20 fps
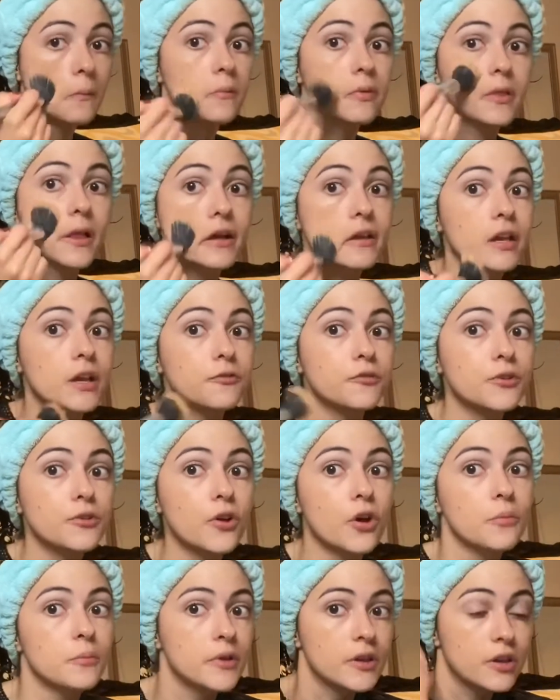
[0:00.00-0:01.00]
like, if you
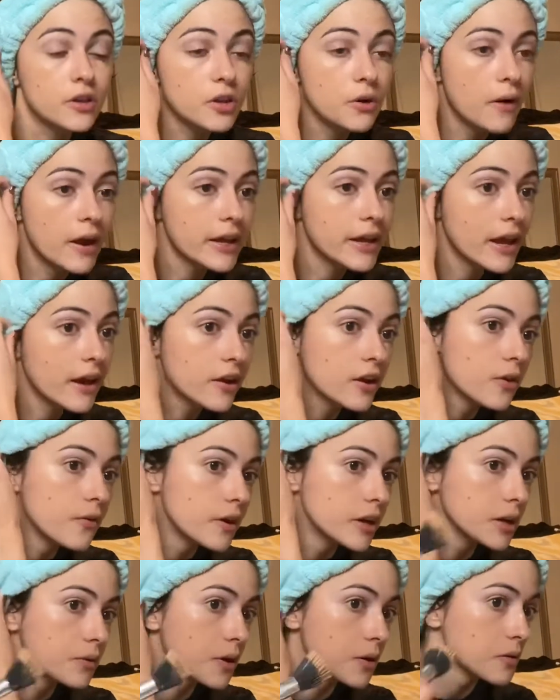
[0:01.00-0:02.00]
know me, you know I can't go
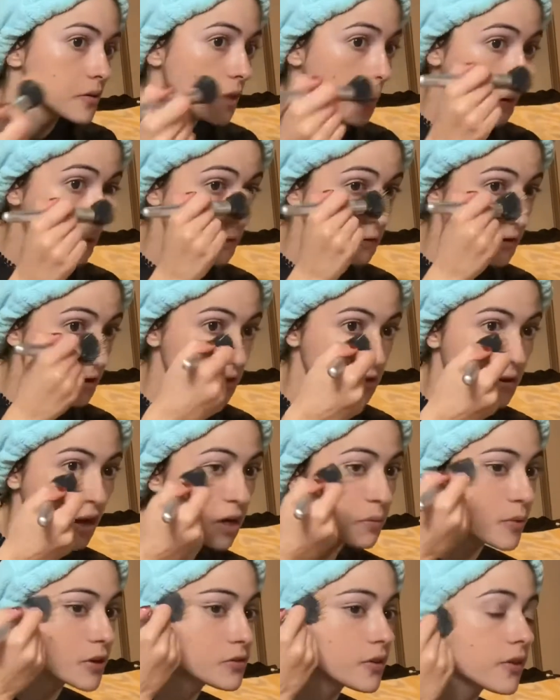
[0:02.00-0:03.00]
anywhere without concealer. I'd
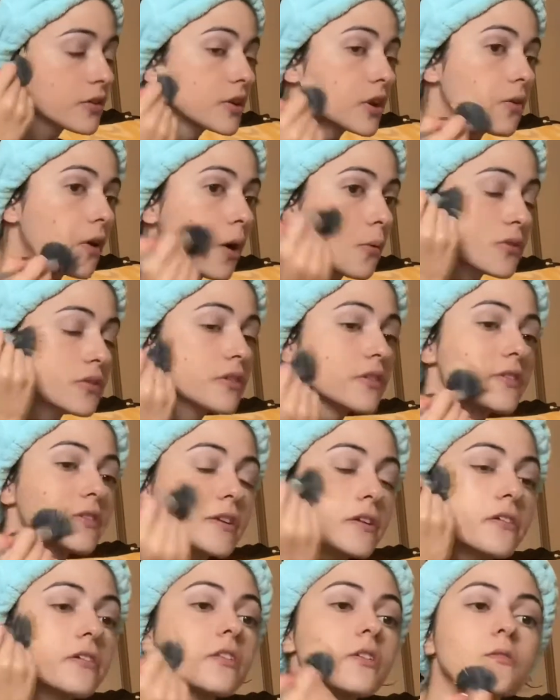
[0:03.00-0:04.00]
much rather go out with
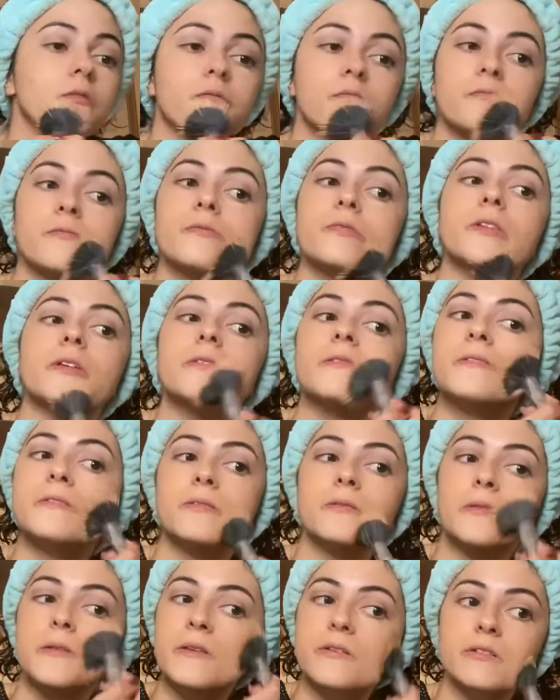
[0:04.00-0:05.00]
concealer than,
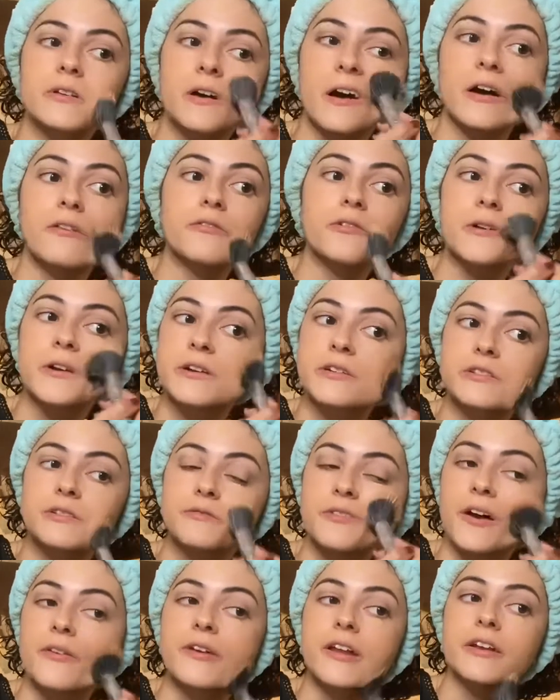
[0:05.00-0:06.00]
than this coverage
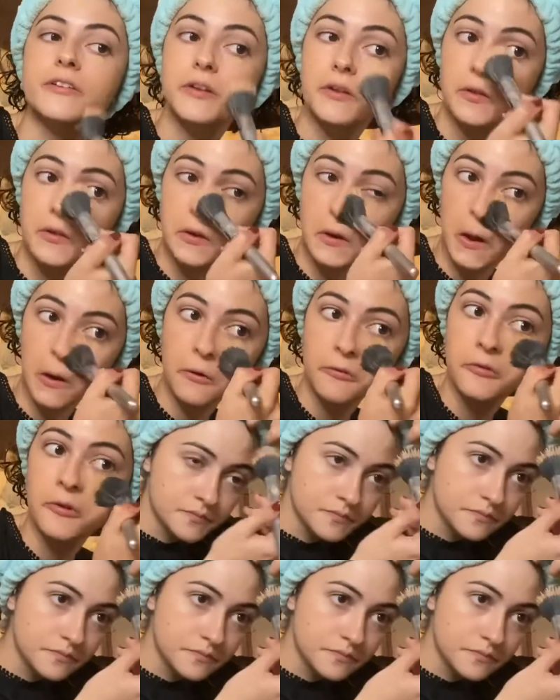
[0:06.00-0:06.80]
foundation stuff.